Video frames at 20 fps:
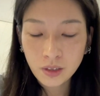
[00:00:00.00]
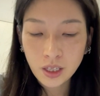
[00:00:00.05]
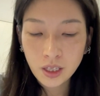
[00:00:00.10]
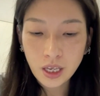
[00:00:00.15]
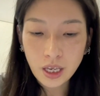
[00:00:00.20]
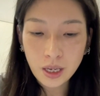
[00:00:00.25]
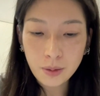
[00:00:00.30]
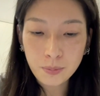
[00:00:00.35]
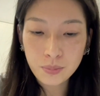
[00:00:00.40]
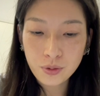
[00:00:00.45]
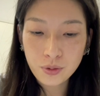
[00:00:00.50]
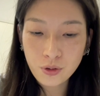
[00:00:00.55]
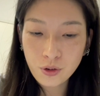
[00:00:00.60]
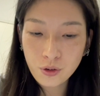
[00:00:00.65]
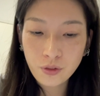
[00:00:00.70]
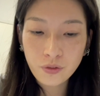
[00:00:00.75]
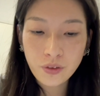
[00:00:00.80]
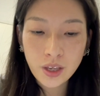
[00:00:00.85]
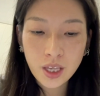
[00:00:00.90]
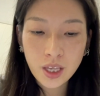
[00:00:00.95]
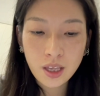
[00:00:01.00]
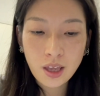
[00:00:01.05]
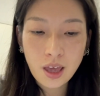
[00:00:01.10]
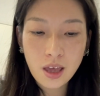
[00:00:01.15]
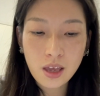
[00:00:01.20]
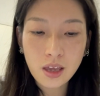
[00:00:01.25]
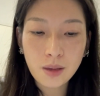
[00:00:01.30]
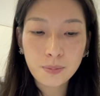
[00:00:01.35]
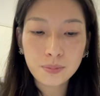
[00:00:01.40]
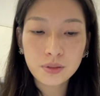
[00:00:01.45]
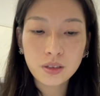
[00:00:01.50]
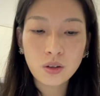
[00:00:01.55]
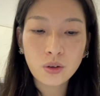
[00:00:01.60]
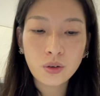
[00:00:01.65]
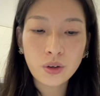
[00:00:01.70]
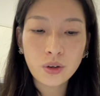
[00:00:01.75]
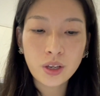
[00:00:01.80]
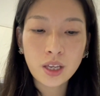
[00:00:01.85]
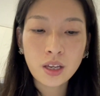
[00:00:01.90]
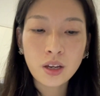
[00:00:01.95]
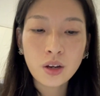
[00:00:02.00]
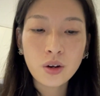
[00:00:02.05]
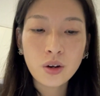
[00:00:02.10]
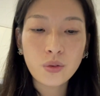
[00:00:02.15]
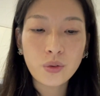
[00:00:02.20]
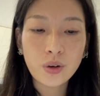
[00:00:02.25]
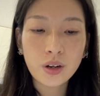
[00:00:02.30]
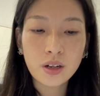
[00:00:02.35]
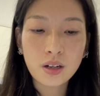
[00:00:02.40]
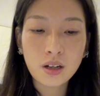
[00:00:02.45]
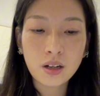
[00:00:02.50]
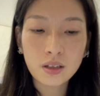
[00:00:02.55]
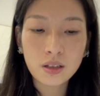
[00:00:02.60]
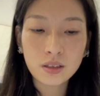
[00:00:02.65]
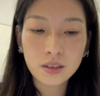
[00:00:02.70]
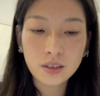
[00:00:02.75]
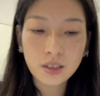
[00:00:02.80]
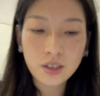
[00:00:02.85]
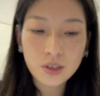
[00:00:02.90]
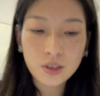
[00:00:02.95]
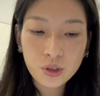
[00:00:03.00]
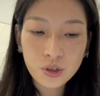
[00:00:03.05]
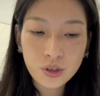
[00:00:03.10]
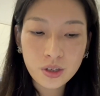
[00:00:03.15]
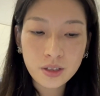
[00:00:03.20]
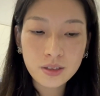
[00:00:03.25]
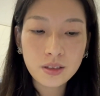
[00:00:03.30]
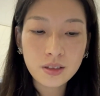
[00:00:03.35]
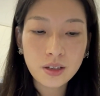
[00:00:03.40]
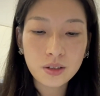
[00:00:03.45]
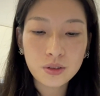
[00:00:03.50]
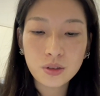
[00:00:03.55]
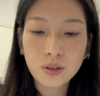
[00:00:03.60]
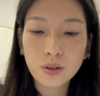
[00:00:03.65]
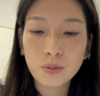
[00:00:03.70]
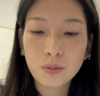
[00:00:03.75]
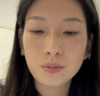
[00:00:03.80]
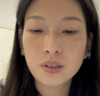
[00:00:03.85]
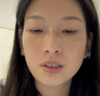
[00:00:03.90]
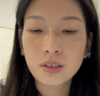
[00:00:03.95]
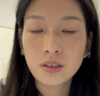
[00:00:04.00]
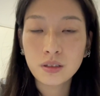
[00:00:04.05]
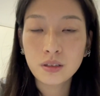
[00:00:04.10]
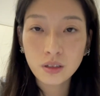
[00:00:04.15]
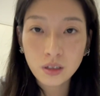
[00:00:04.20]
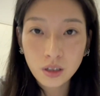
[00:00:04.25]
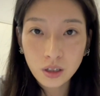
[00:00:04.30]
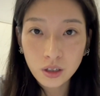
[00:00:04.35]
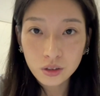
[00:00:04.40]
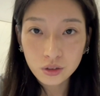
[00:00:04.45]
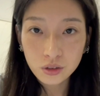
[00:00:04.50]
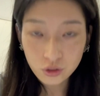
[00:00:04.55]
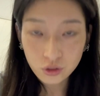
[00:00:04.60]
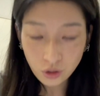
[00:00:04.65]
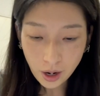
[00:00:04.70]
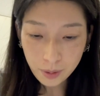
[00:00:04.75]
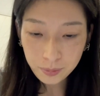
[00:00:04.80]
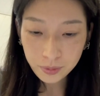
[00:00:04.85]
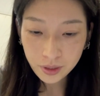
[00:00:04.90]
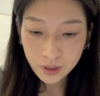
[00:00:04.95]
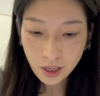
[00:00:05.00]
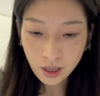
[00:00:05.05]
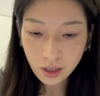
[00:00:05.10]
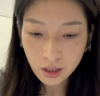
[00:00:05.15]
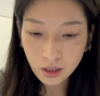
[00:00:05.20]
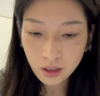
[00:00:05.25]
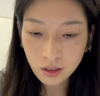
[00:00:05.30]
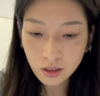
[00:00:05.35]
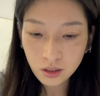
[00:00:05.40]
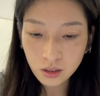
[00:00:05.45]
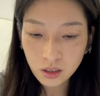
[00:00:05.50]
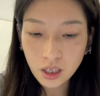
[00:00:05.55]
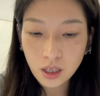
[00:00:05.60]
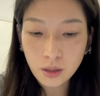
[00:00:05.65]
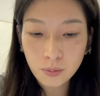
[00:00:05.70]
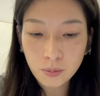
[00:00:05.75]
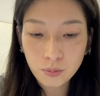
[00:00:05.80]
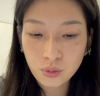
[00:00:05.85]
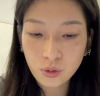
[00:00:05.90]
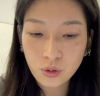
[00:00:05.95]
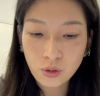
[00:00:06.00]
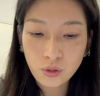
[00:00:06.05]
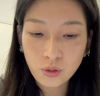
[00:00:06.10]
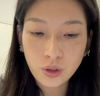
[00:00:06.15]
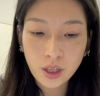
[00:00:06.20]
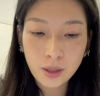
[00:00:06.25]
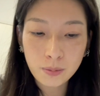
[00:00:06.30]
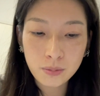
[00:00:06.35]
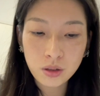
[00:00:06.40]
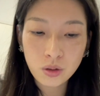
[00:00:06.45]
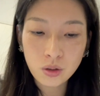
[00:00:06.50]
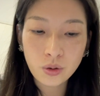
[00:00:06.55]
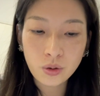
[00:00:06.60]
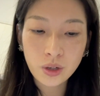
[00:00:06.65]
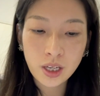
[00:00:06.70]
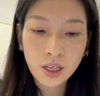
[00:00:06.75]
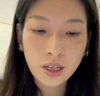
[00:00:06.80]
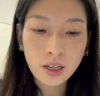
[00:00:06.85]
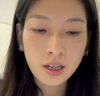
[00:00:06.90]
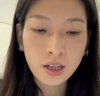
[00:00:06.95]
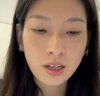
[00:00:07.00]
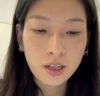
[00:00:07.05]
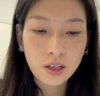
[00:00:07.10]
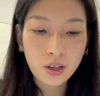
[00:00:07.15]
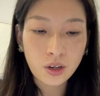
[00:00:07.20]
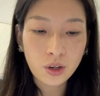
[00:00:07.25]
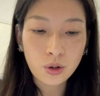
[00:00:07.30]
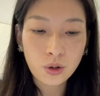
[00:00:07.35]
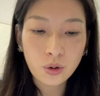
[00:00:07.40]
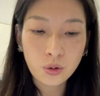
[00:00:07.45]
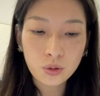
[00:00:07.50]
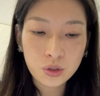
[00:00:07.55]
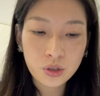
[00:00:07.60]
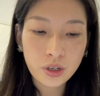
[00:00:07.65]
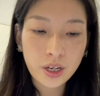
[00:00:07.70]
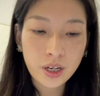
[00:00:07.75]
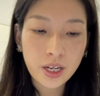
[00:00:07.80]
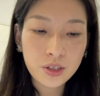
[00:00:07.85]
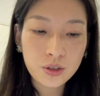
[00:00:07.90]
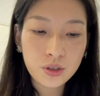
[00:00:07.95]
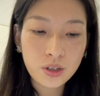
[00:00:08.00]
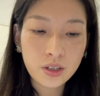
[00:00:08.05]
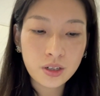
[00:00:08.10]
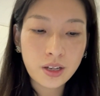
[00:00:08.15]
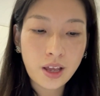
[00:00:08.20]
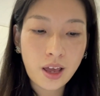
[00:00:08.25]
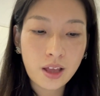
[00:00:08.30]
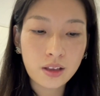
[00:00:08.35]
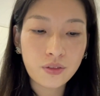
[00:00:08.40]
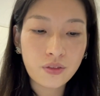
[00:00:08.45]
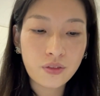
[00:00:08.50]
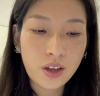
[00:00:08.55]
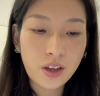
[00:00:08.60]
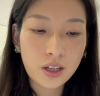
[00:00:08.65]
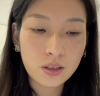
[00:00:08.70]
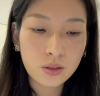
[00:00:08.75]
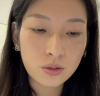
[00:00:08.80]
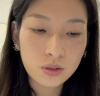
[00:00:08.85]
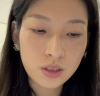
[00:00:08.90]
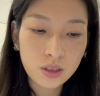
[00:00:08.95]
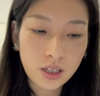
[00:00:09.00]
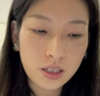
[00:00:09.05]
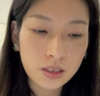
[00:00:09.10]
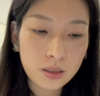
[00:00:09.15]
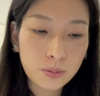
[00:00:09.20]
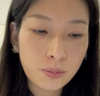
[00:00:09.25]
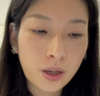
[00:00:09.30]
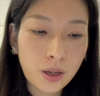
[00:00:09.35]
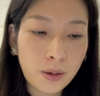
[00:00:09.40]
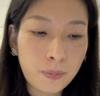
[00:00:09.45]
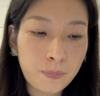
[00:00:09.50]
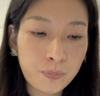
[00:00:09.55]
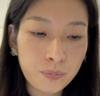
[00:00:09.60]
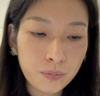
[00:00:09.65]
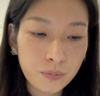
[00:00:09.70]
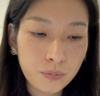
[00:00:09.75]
improving employee recognition systems. Grab can improve employee negotiation and faculties being